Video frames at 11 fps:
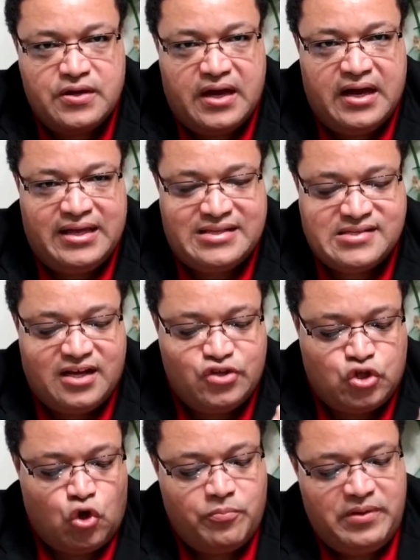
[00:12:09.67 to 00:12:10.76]
It's got
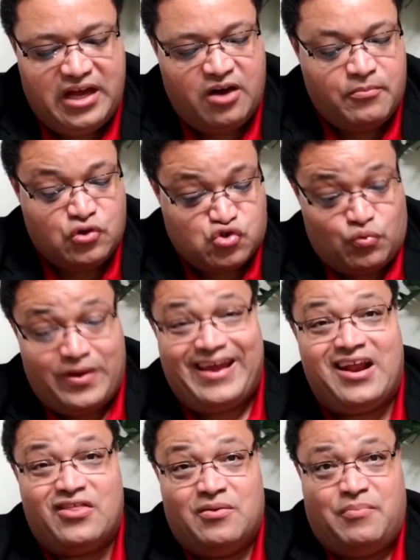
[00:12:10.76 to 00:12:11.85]
Dolby Atmos right out
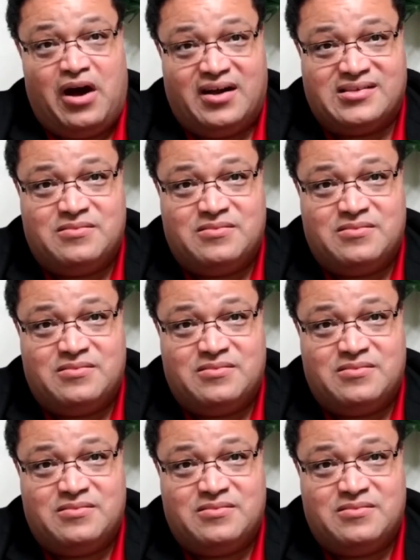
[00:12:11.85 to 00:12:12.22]
of the box,